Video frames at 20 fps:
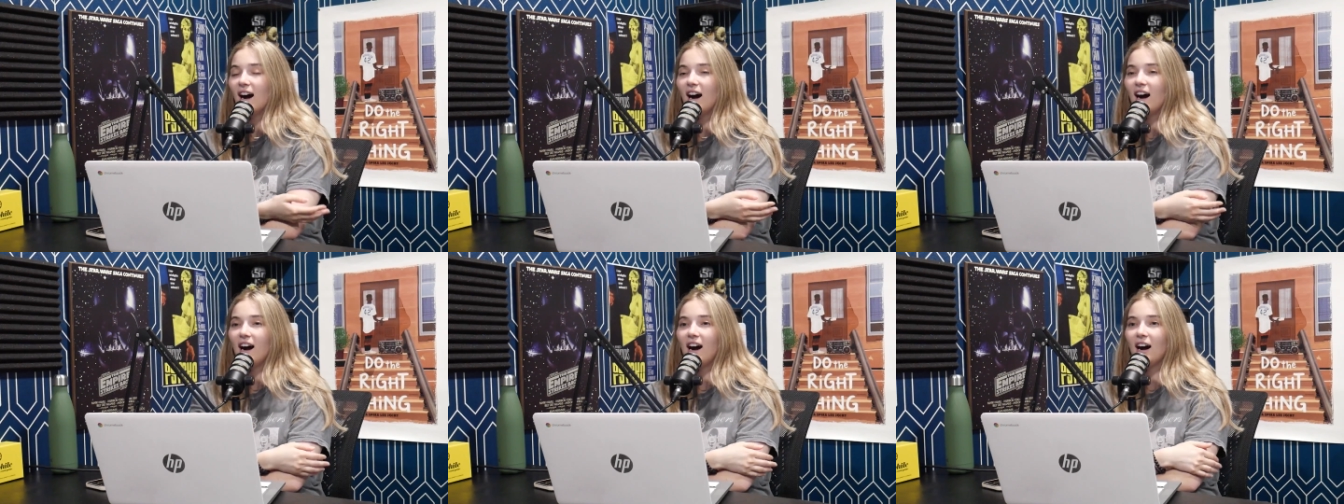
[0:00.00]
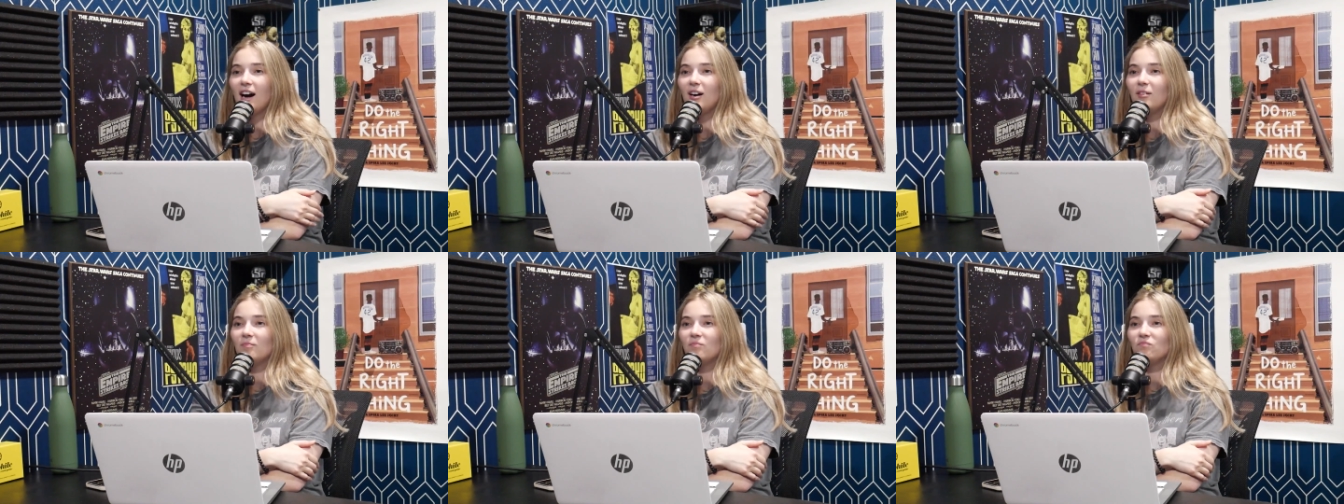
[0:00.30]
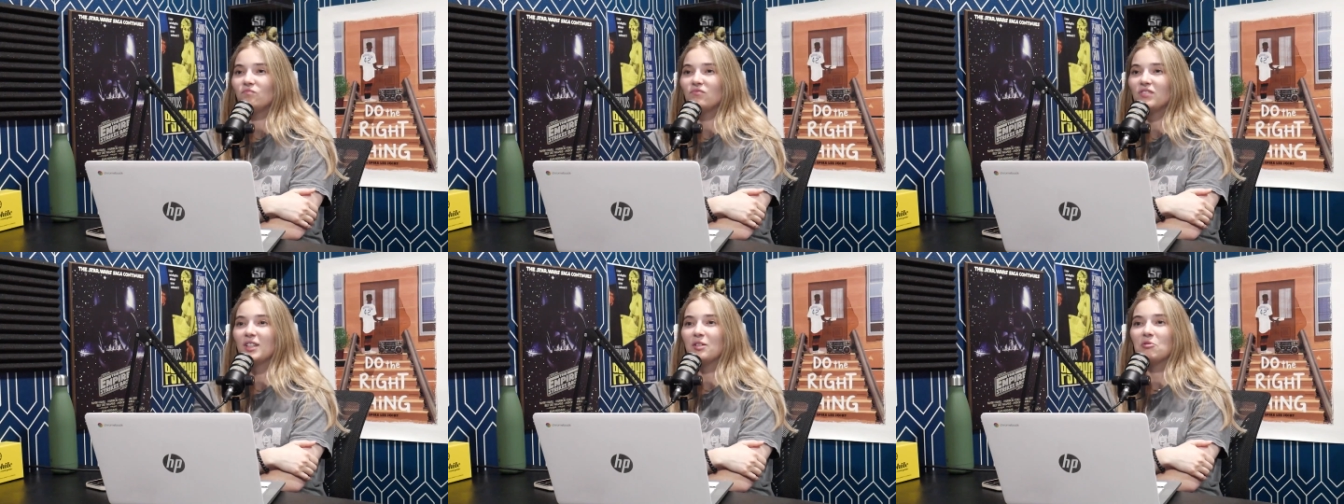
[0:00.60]

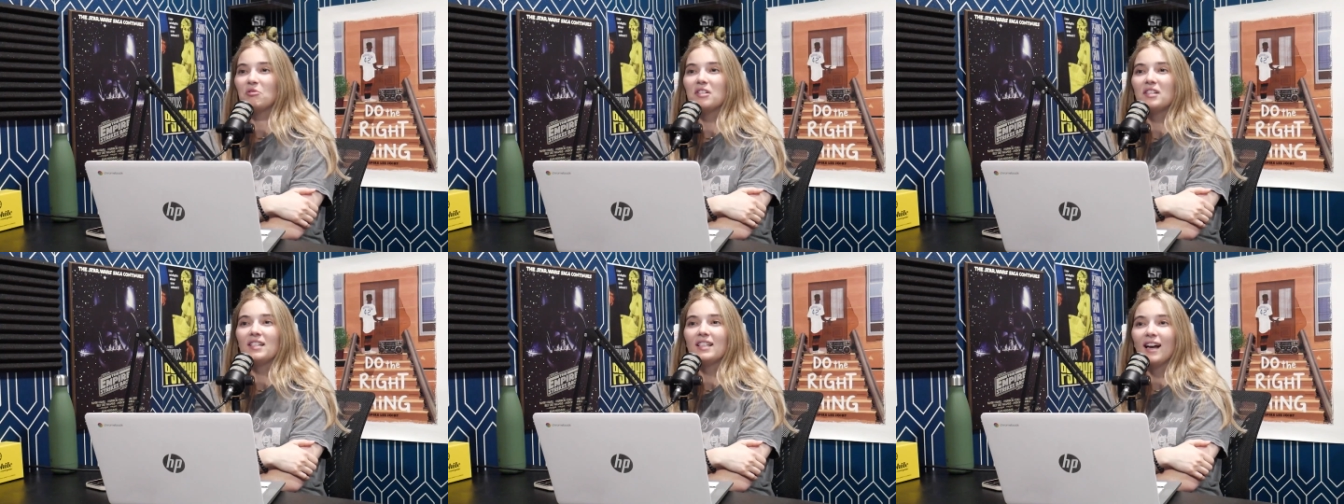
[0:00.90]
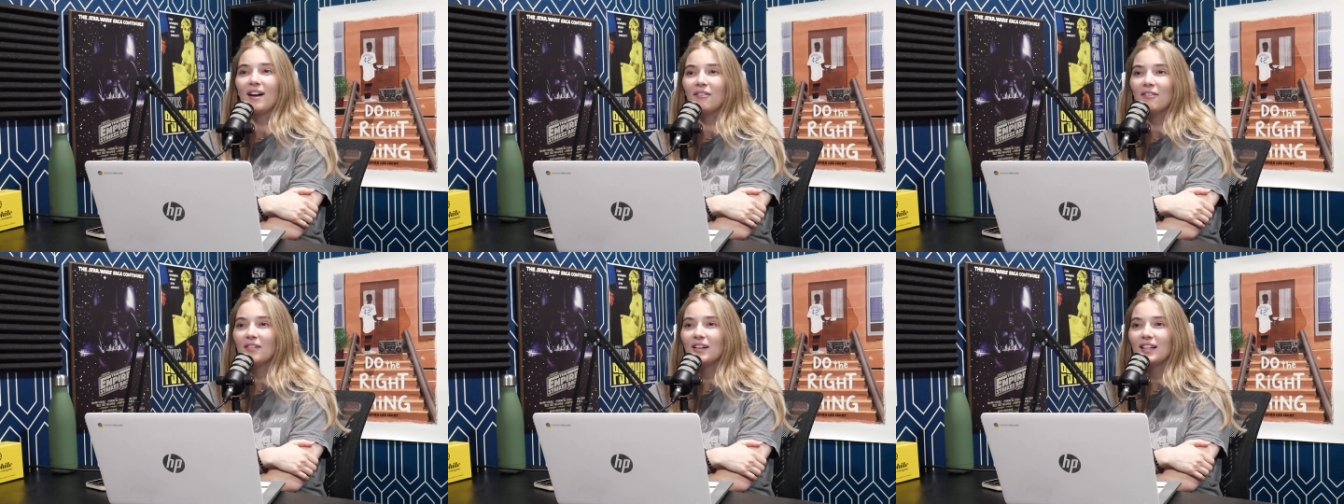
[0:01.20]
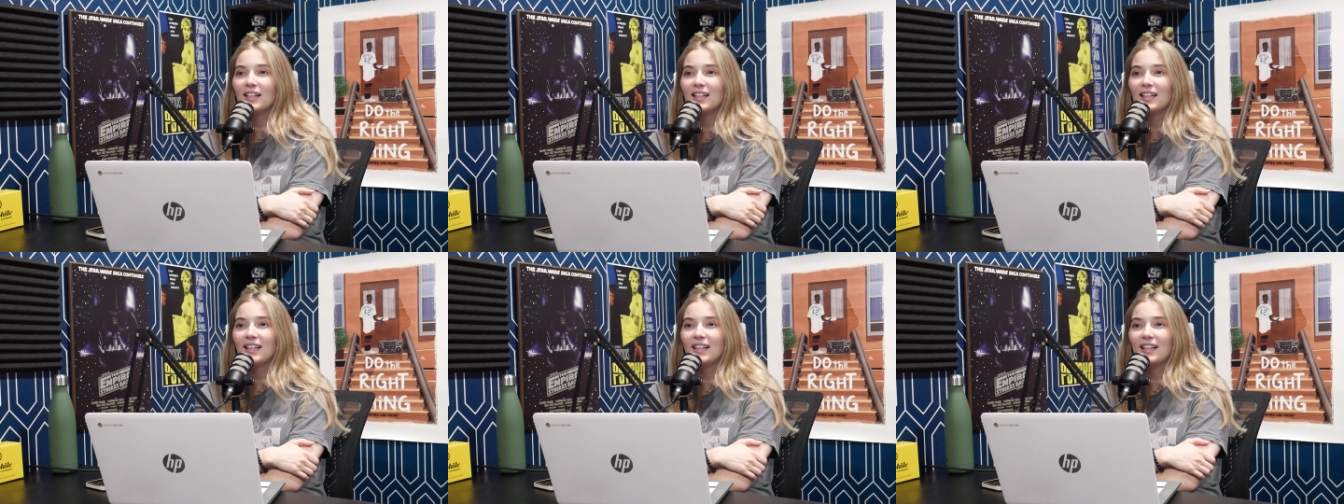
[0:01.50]
It was
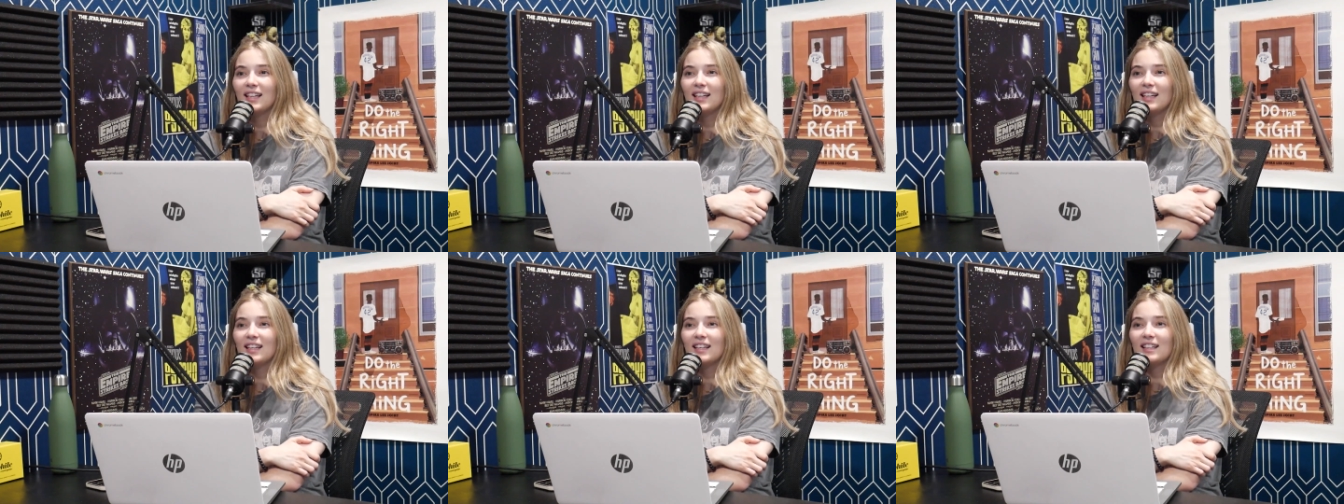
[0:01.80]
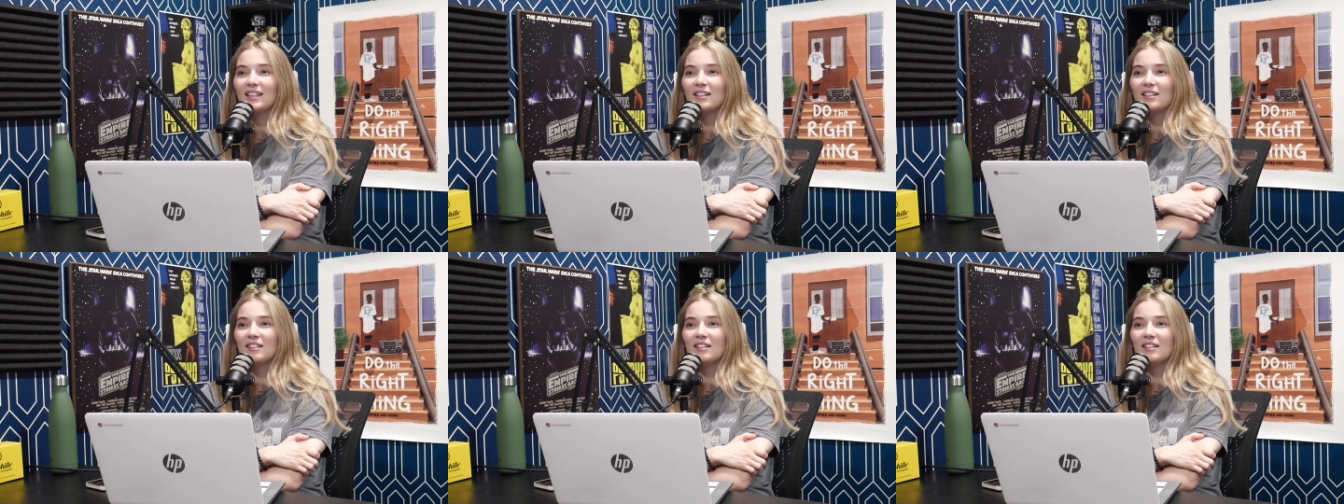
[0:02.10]
definitely,